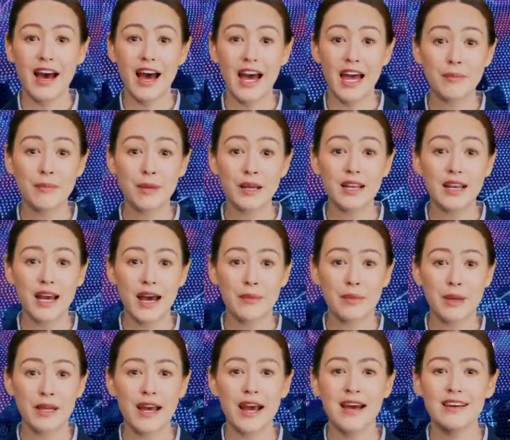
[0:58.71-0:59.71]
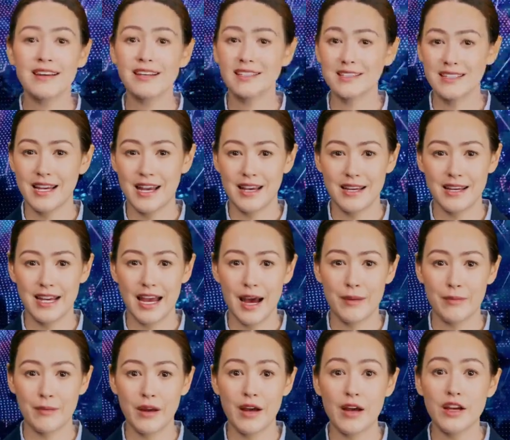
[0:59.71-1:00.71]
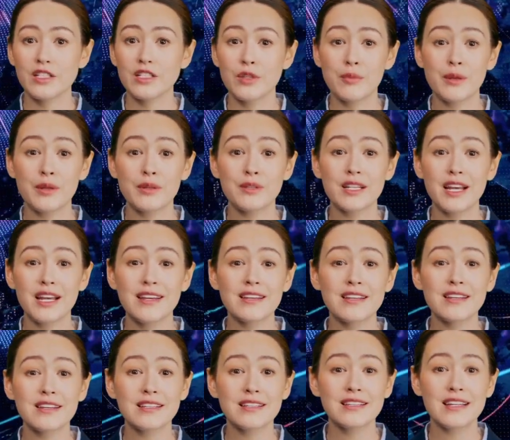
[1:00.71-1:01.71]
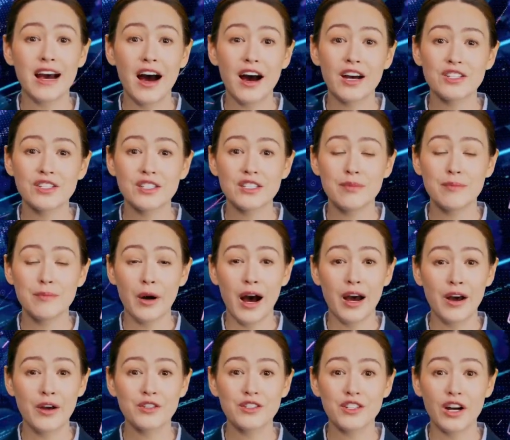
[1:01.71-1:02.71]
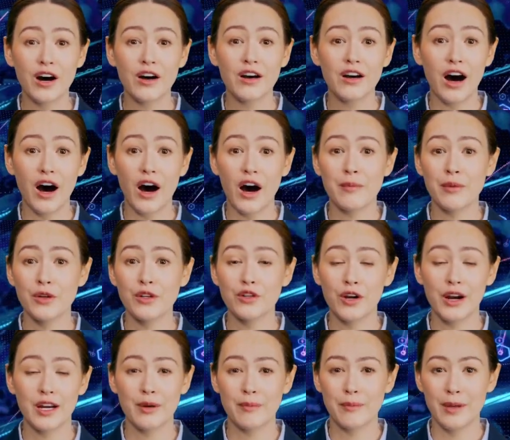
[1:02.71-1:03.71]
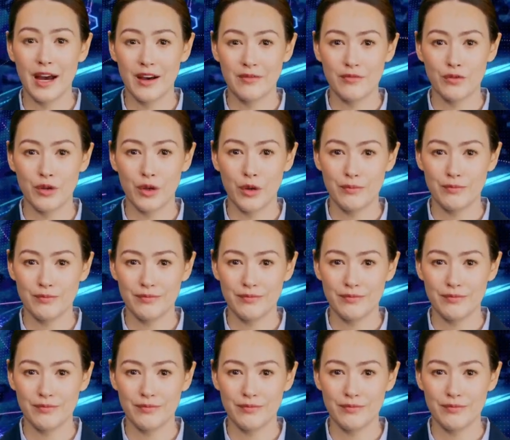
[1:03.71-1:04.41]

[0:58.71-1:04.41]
APChemi Intellecap to build India's largest biochar carbon credit platform.